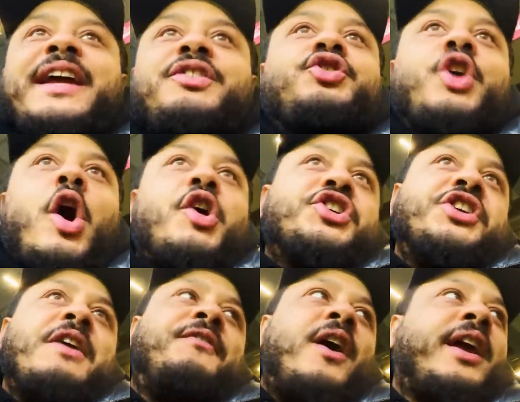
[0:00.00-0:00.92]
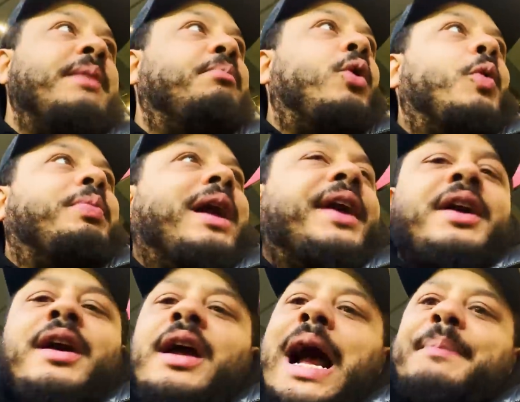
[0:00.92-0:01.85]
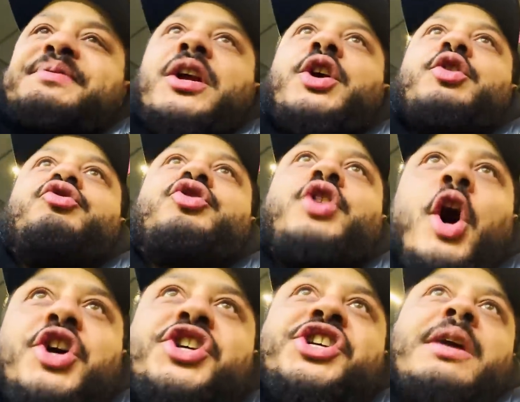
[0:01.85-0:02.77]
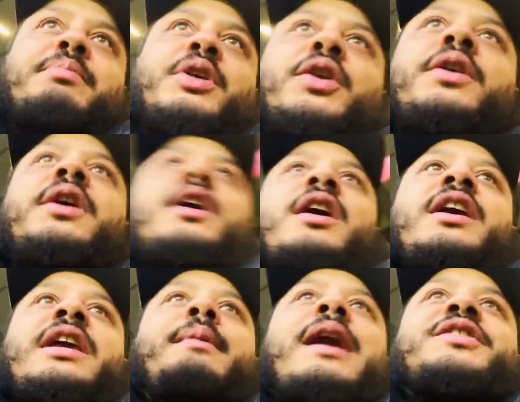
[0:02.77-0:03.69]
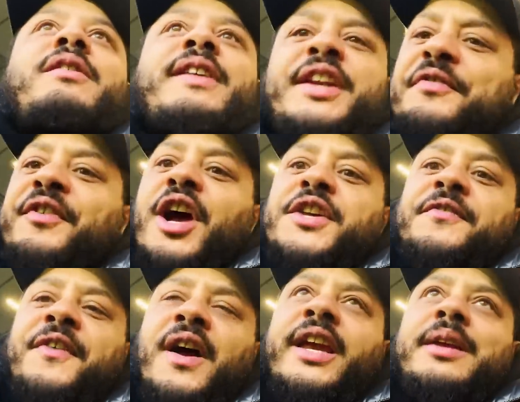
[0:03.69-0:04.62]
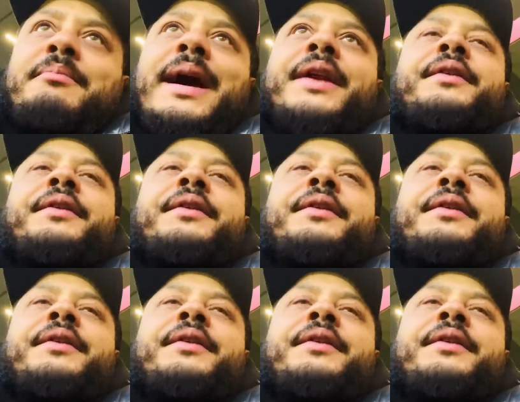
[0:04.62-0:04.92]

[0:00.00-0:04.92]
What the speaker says: Dog shit fucking ball, lad. Absolute dog shit, bro. You might as well hit the first fucking man.